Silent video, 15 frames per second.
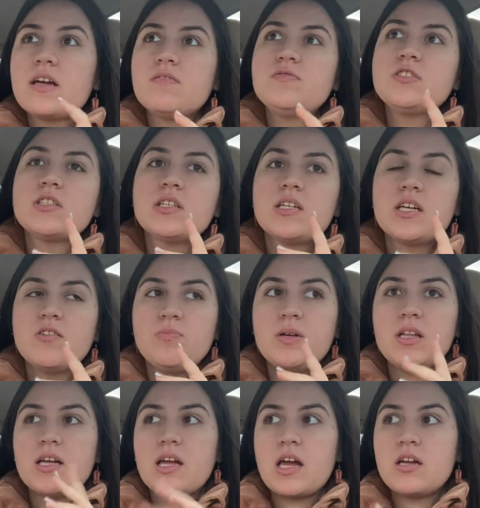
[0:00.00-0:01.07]
if you're gonna give me
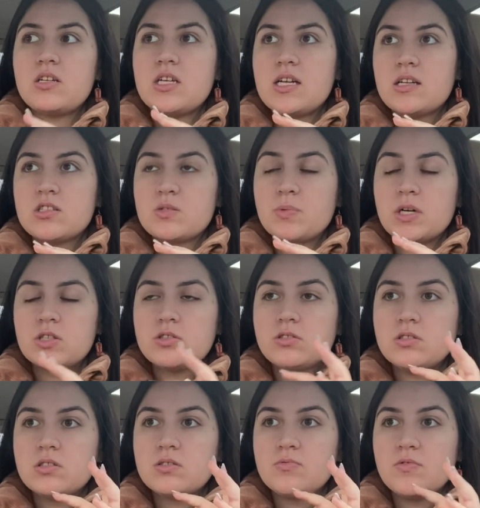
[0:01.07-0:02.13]
like Auntie Anne's
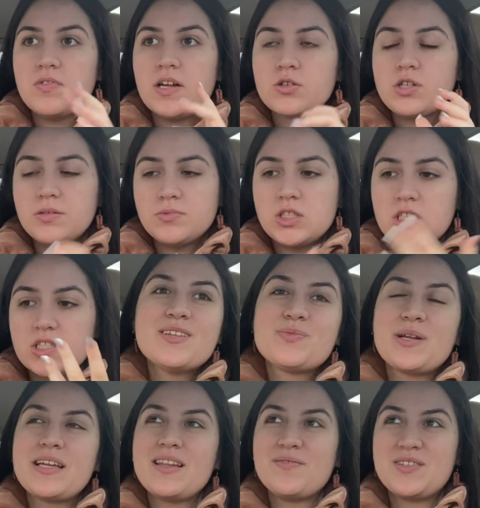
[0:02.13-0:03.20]
pretzels with like cream cheese, that's
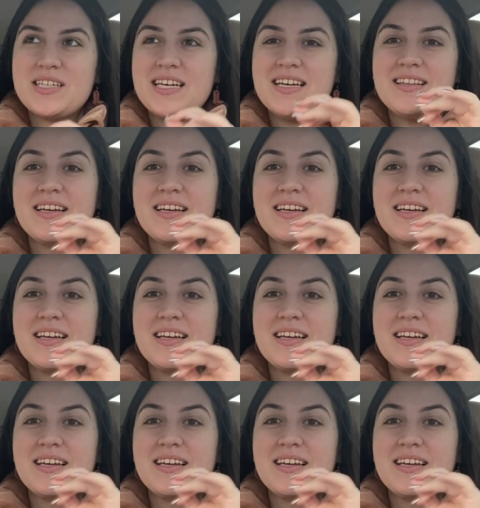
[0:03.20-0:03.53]
what I love to get.